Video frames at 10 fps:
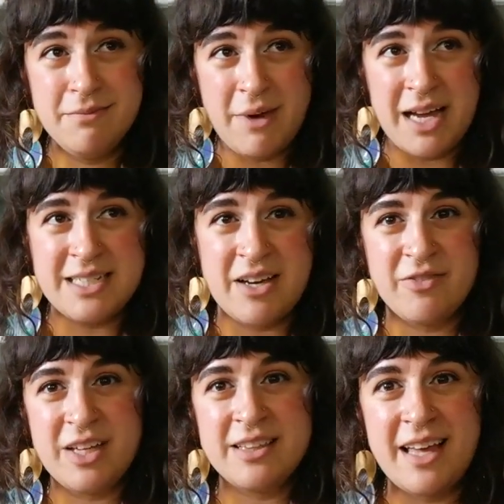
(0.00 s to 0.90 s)
I
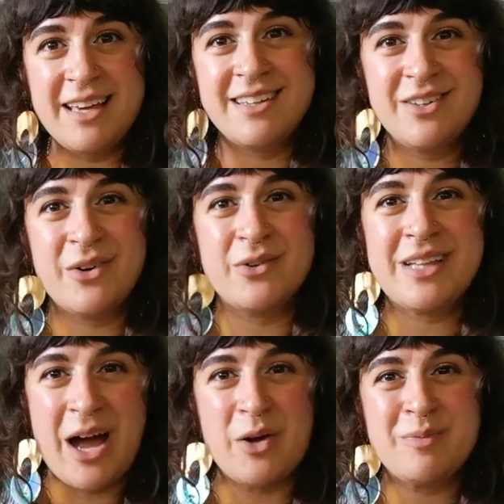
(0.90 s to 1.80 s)
definitely like, you know,
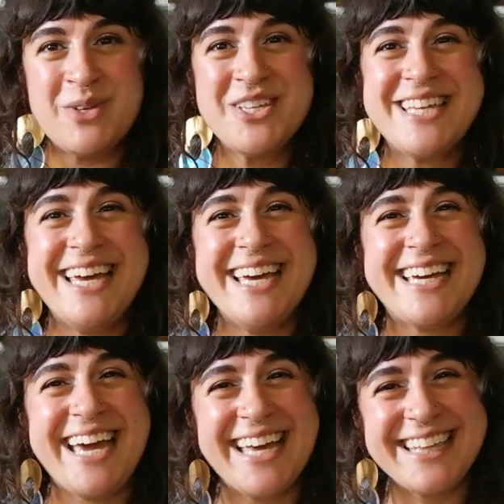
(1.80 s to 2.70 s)
loud
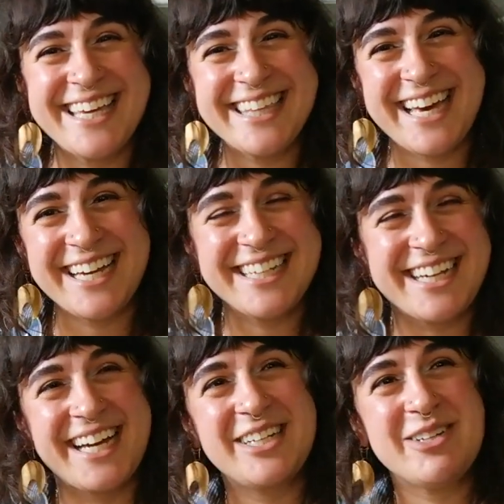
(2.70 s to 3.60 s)
music and like that
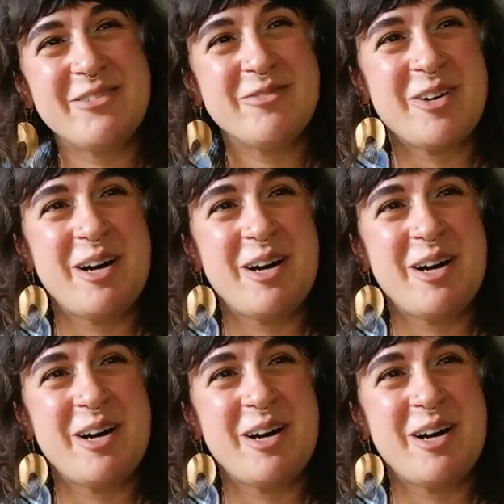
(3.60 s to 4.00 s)
kind of